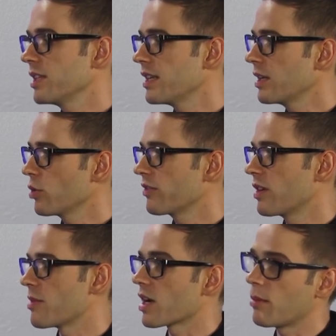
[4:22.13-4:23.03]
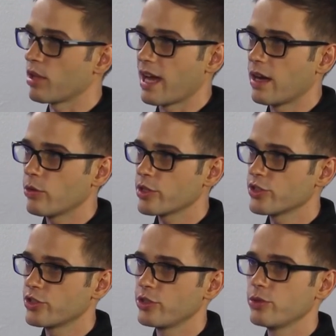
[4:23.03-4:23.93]
seen anywhere from a couple
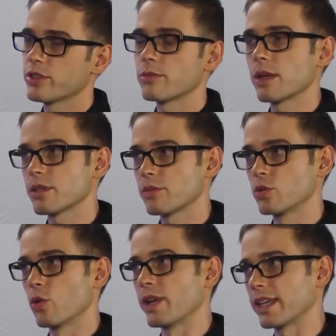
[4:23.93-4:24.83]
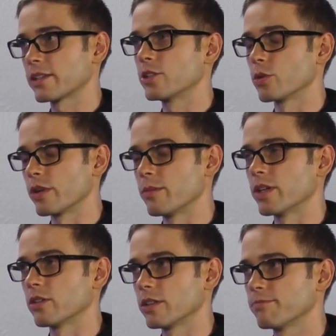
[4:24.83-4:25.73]
hours to sometimes up to a week to do a
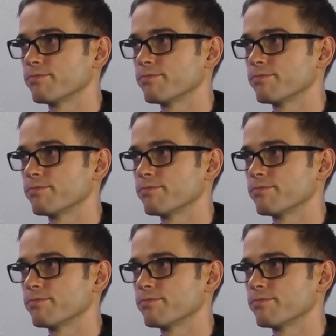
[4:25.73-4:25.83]
rebuild.